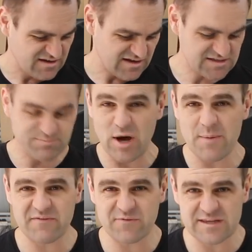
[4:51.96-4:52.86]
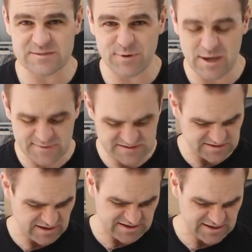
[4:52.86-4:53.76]
it's perfect for this purpose,
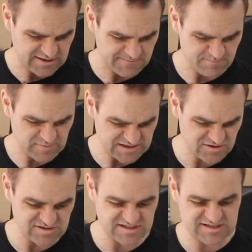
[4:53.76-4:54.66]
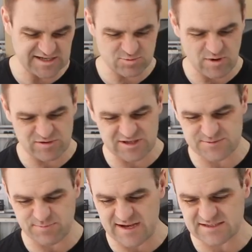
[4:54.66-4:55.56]
I think. as long as it sticks well to
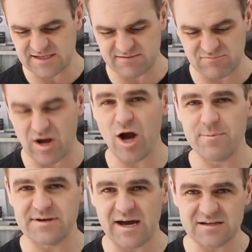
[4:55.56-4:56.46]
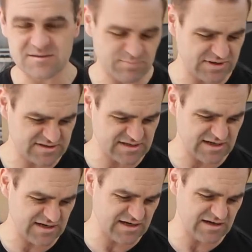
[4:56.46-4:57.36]
this plastic, I hope it does, but
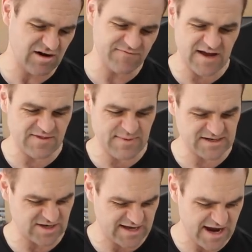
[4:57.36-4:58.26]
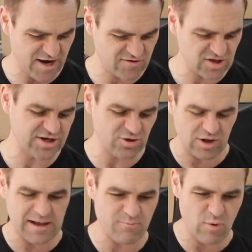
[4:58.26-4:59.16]
I've done the best I can. I've cleaned it
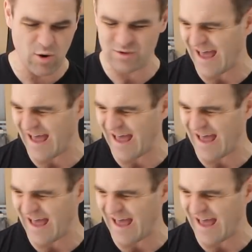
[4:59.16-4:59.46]
all up well with